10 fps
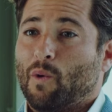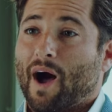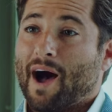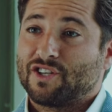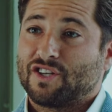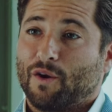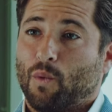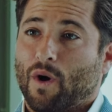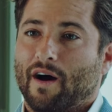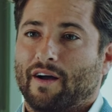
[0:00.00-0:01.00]
But outside of
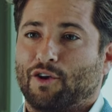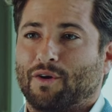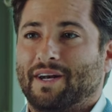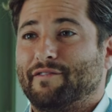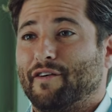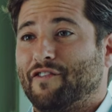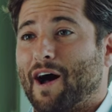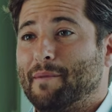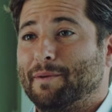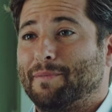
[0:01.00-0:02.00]
work, you can either
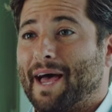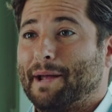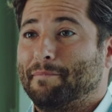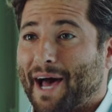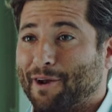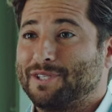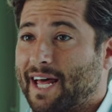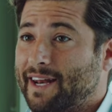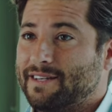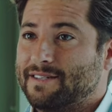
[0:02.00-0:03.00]
find me playing paddle
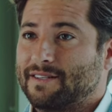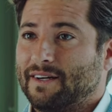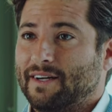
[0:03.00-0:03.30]
tennis